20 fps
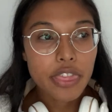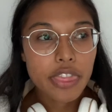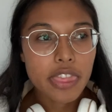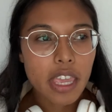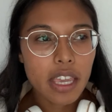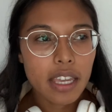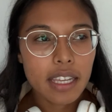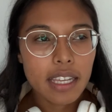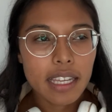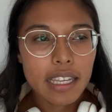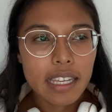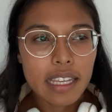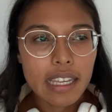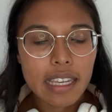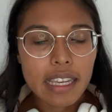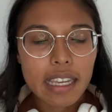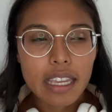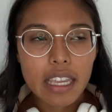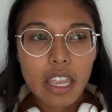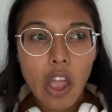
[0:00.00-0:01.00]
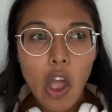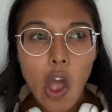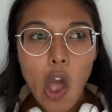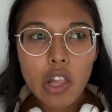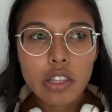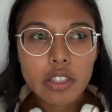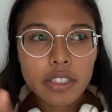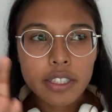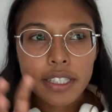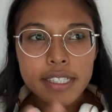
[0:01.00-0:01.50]
The
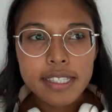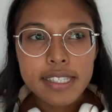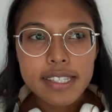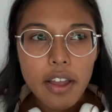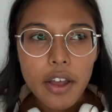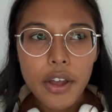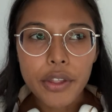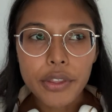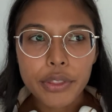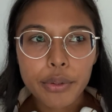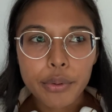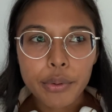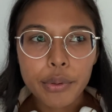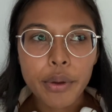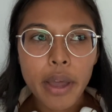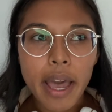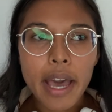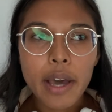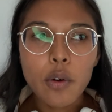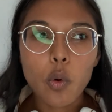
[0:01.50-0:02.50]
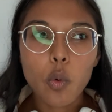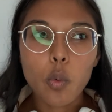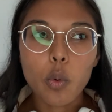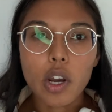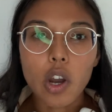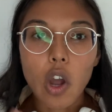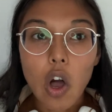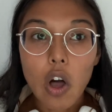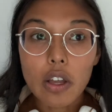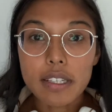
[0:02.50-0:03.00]
colors all throughout
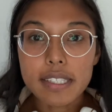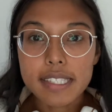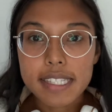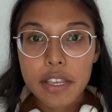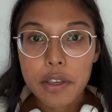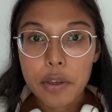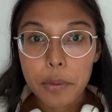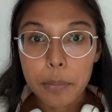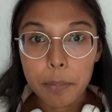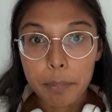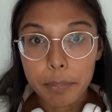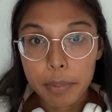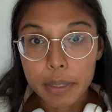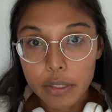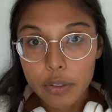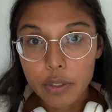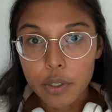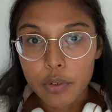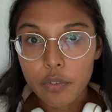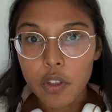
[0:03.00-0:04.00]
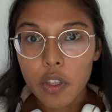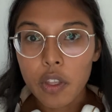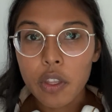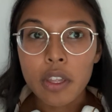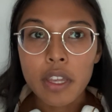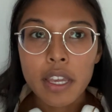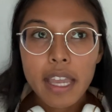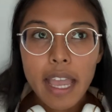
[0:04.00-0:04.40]
were also beautiful.